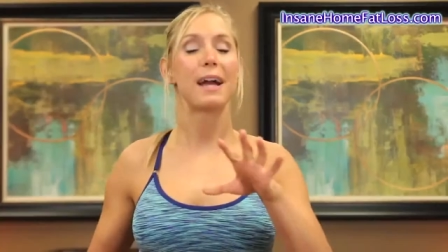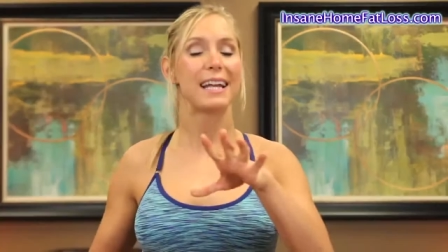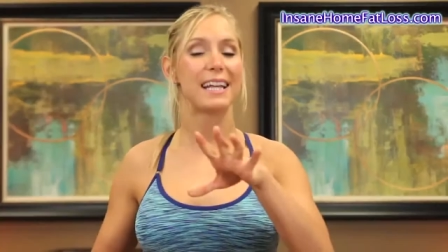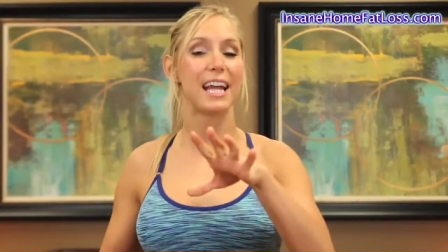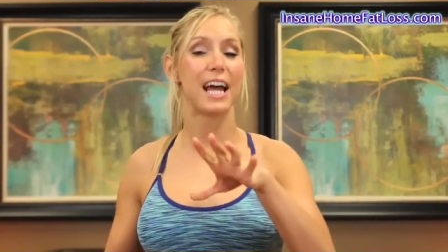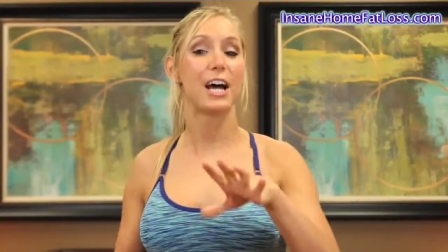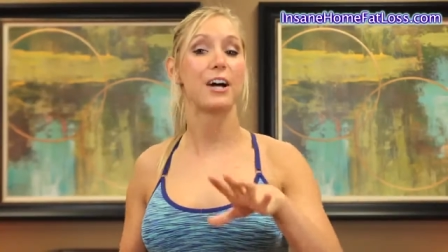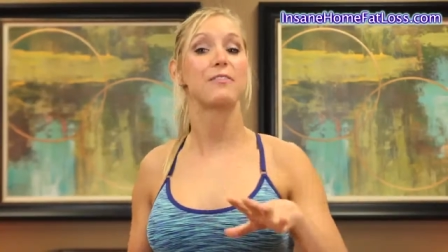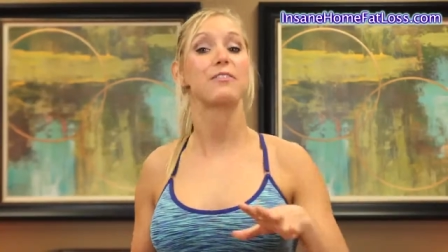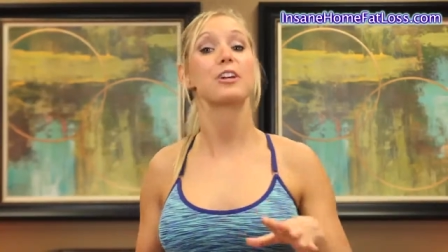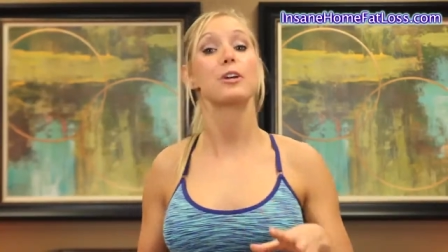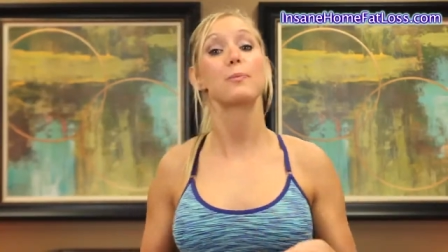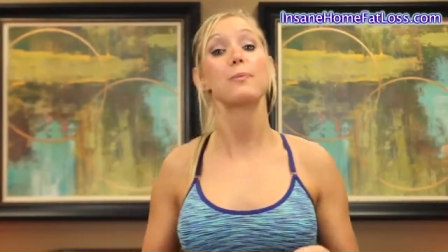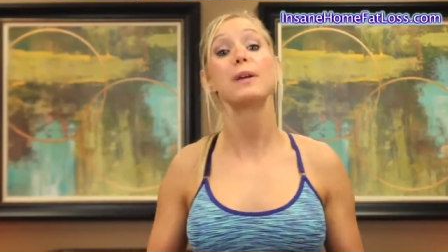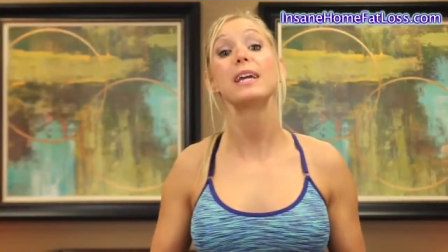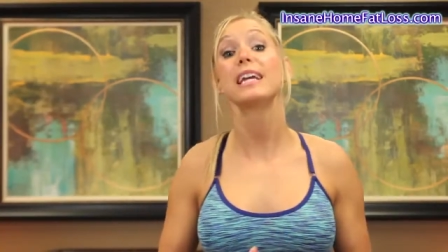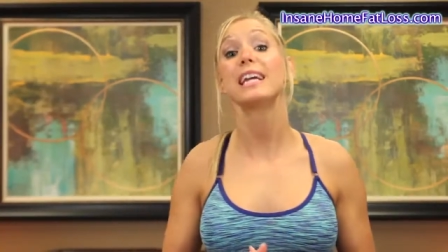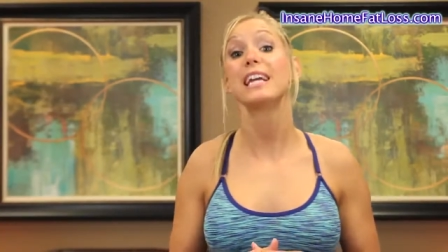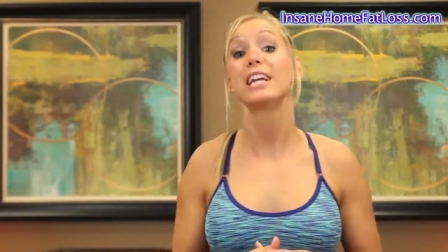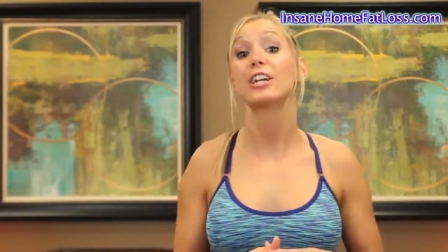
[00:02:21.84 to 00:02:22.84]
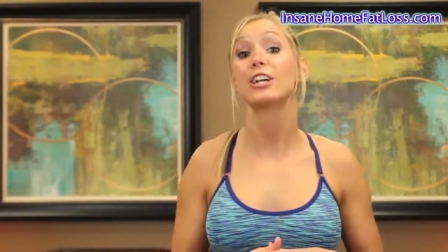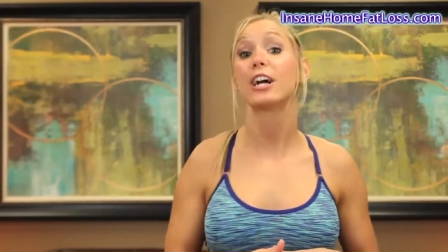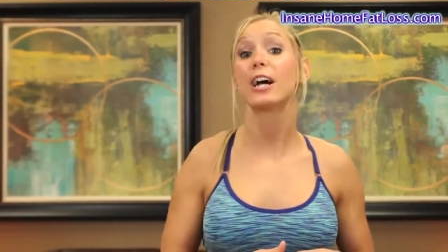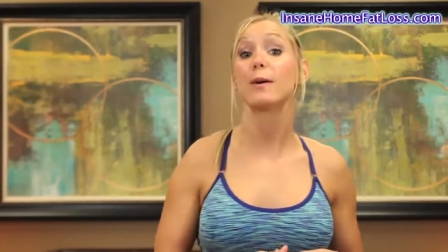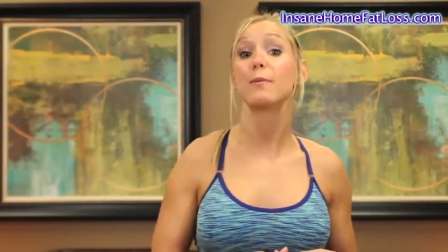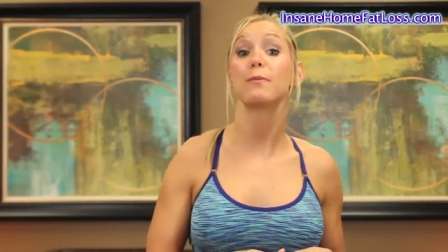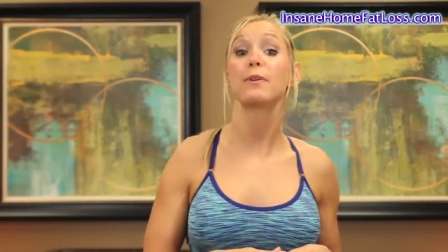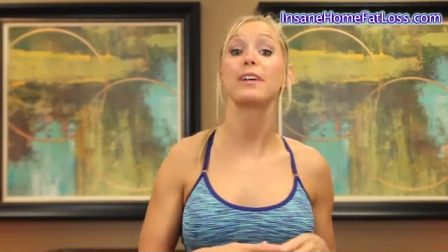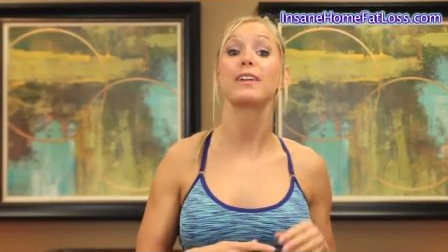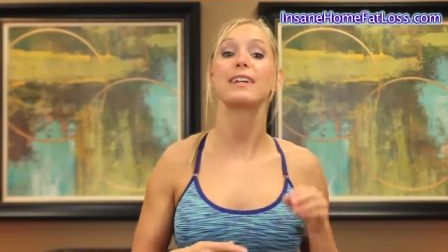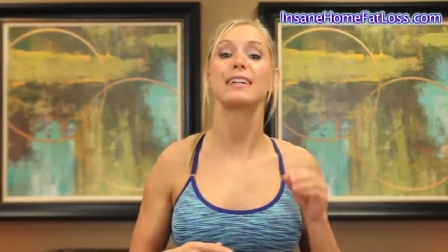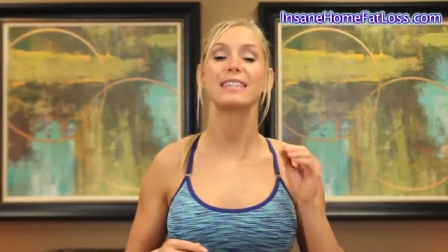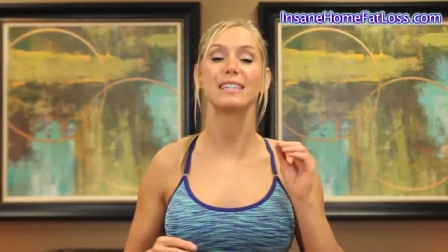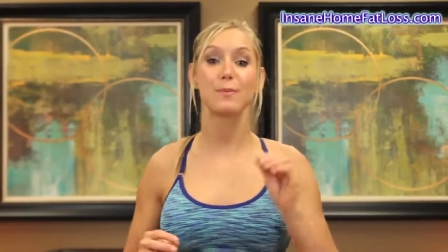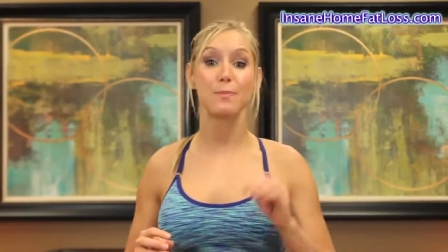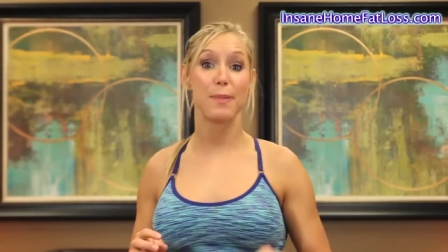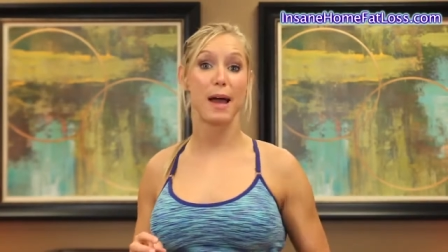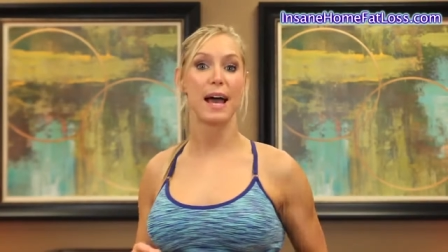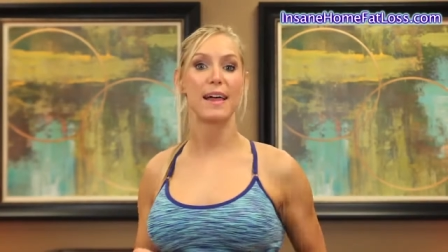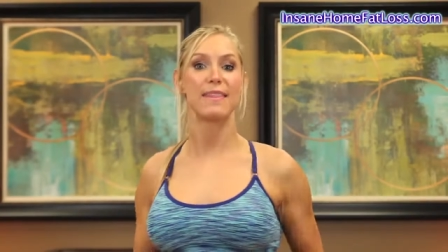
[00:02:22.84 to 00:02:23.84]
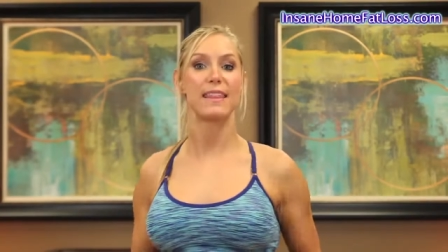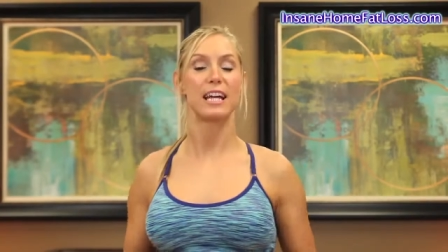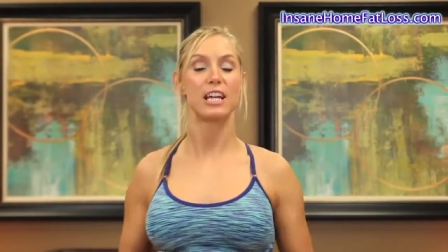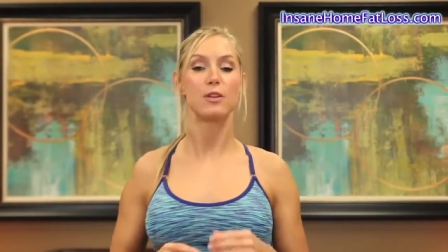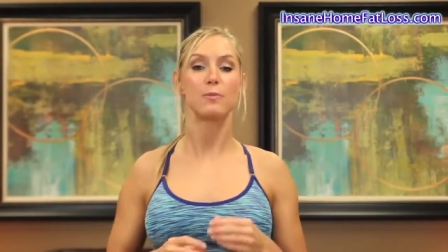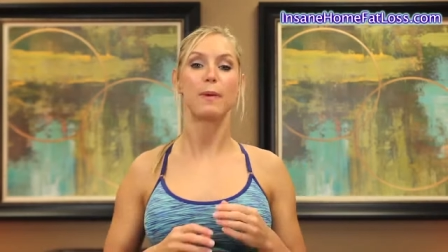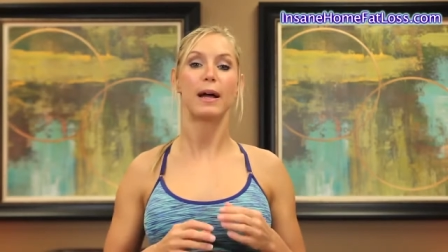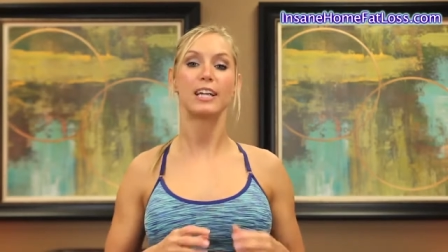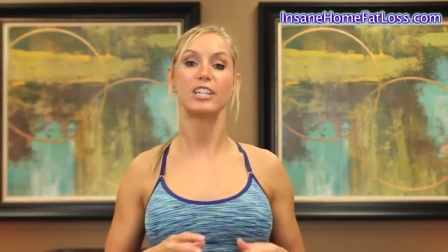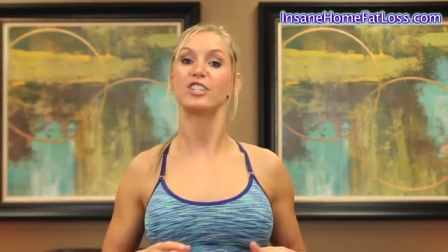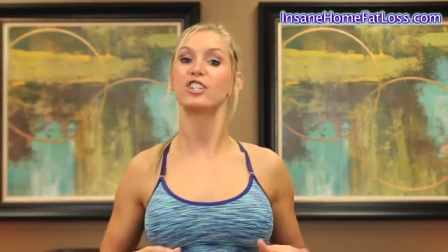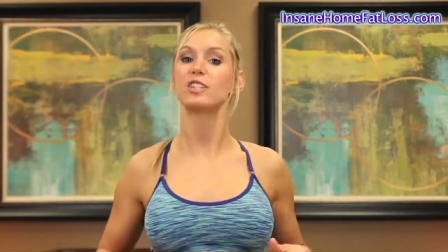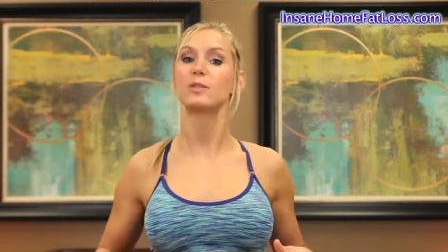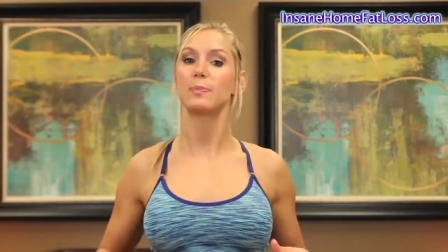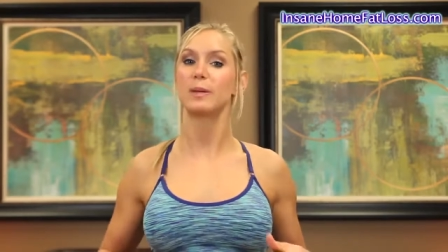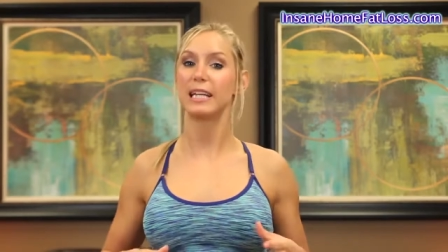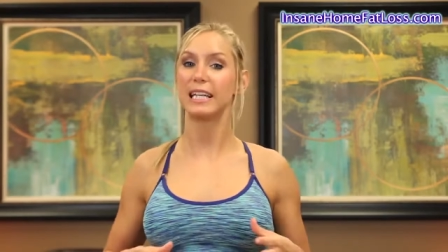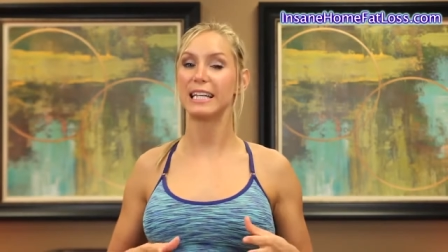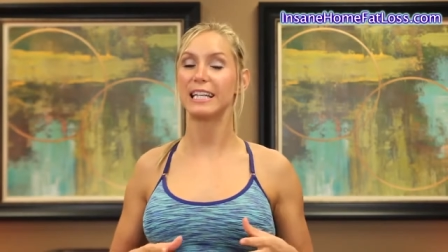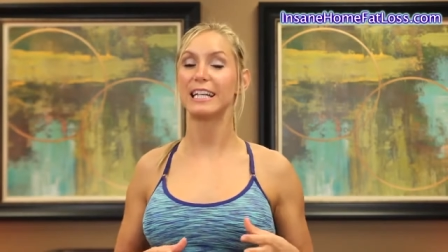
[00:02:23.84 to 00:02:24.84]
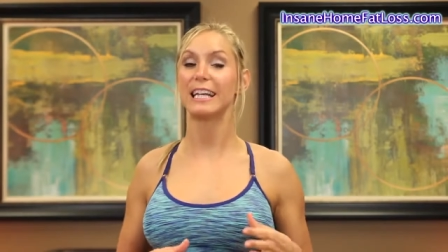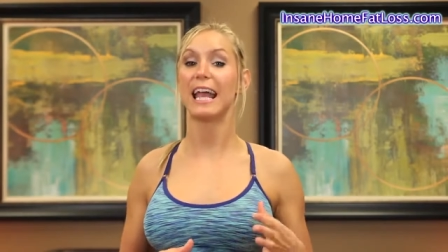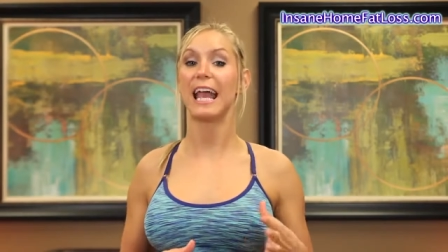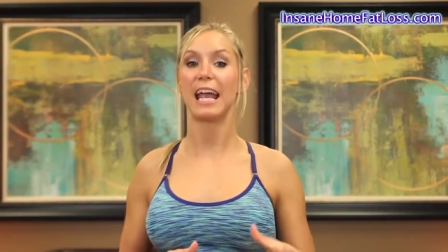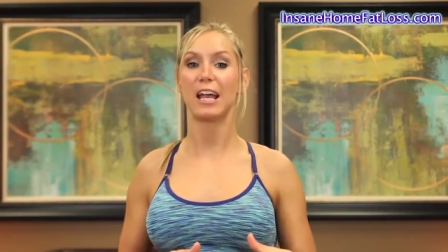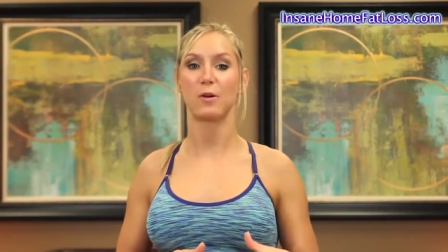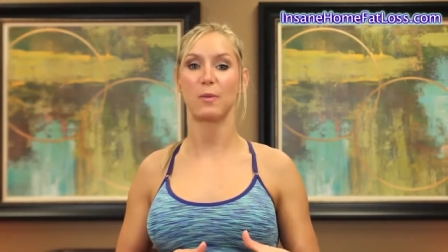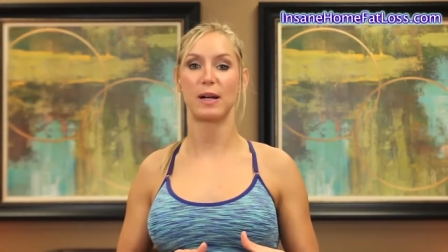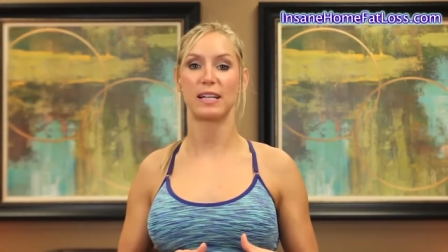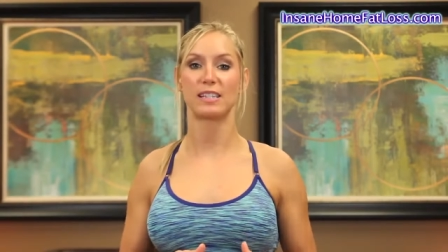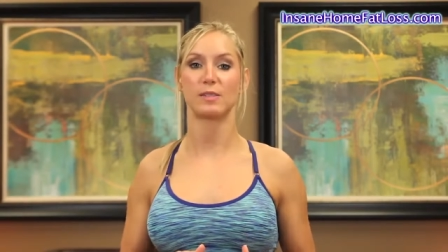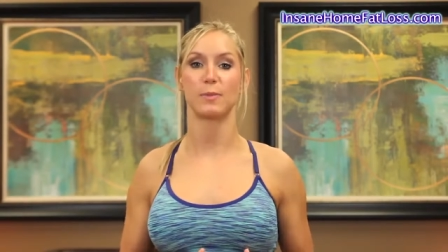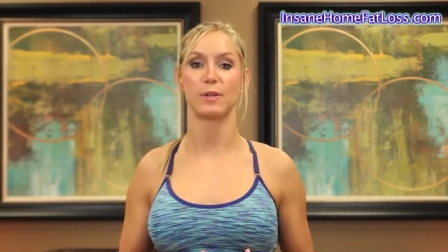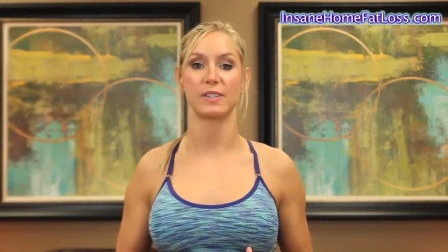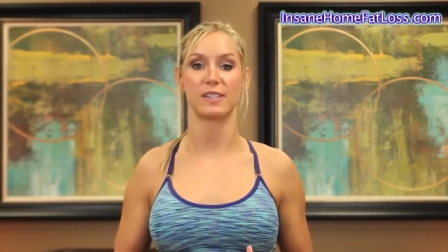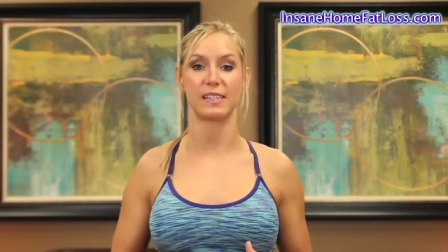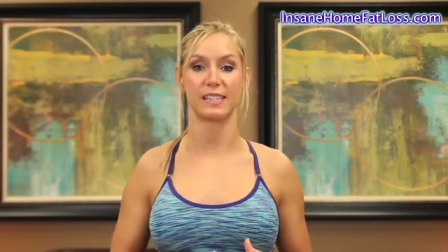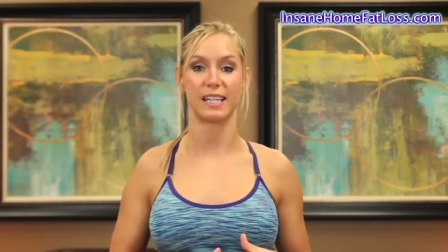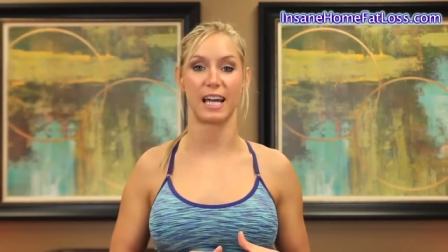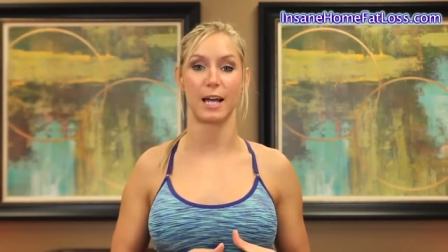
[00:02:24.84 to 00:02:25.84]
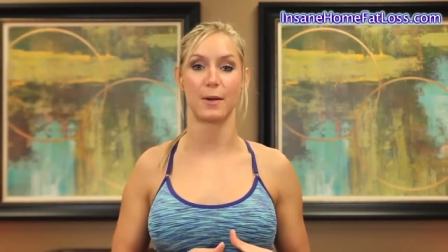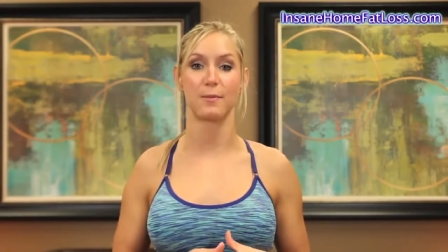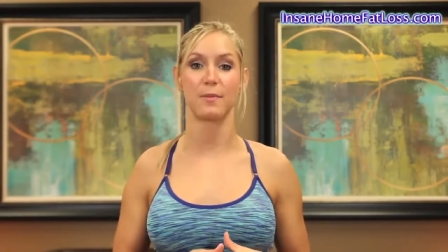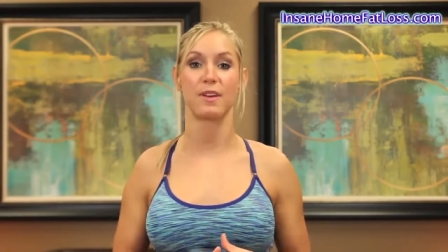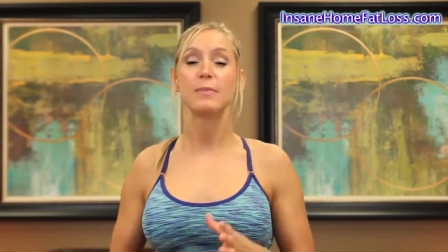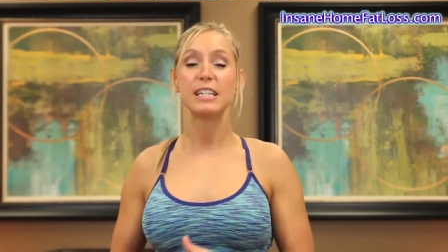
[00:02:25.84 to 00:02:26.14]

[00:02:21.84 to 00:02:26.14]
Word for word: Right now, if you're a big eater, I'm willing to bet that you might just be eating egg whites most of the time.